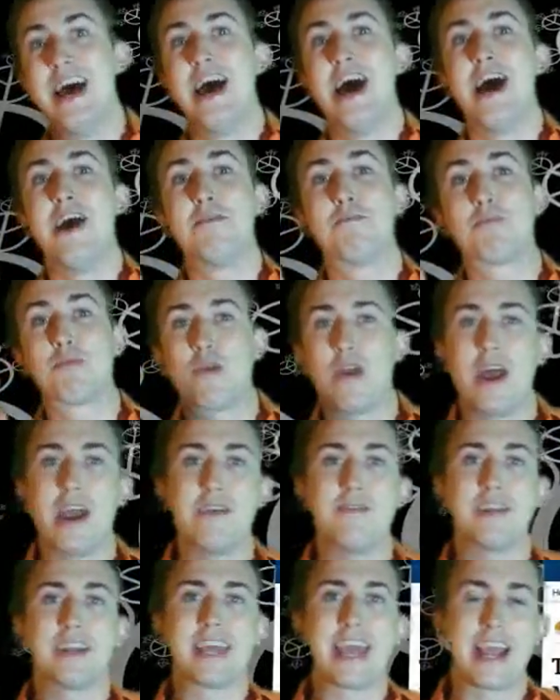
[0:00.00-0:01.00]
of
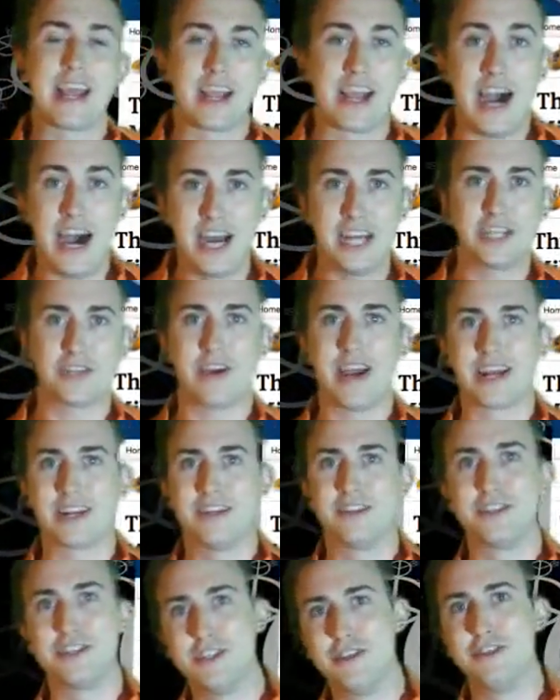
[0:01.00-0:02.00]
private
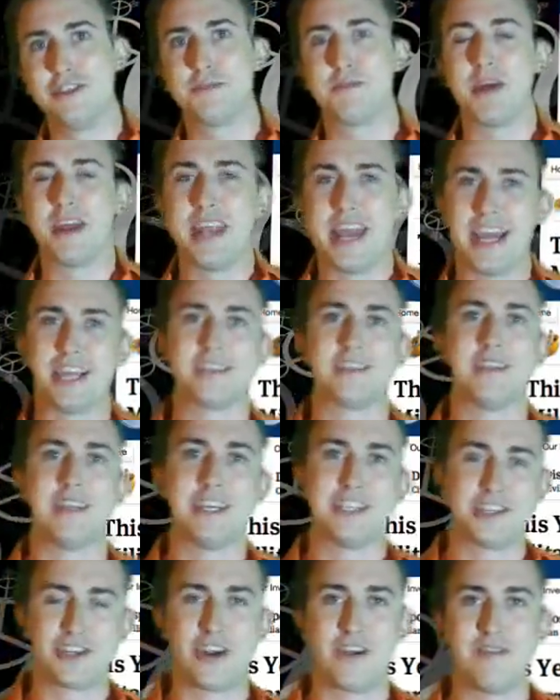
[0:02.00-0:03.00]
contractors used by
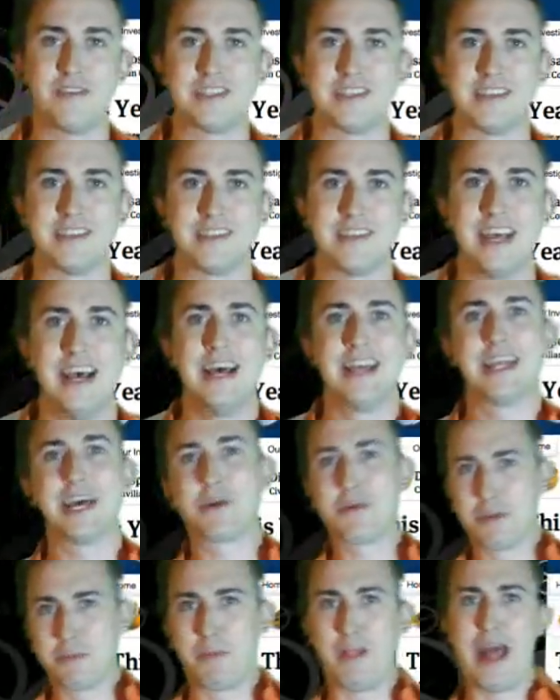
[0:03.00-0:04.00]
nationalized services, like
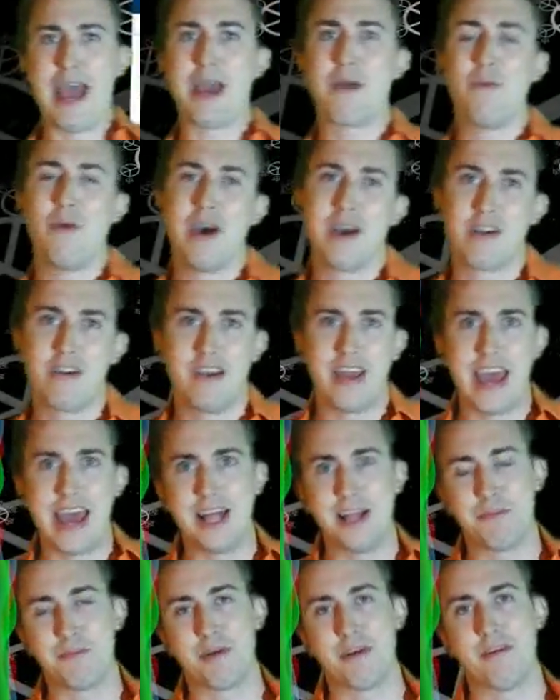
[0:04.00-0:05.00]
with Blackwater and
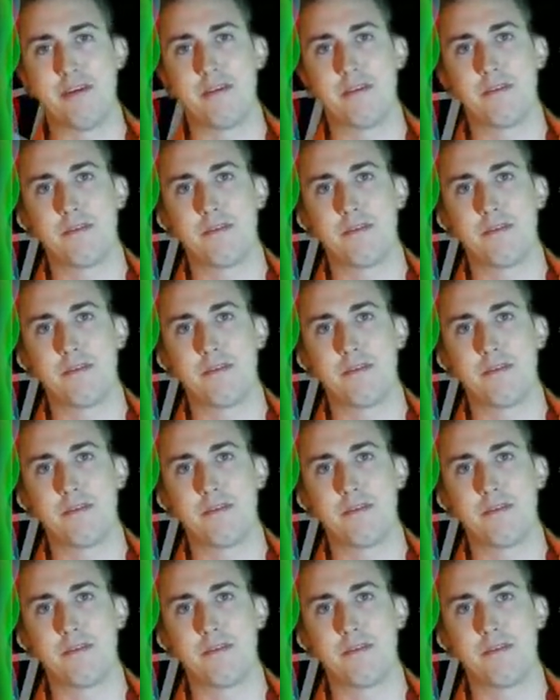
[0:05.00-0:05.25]
Halliburton.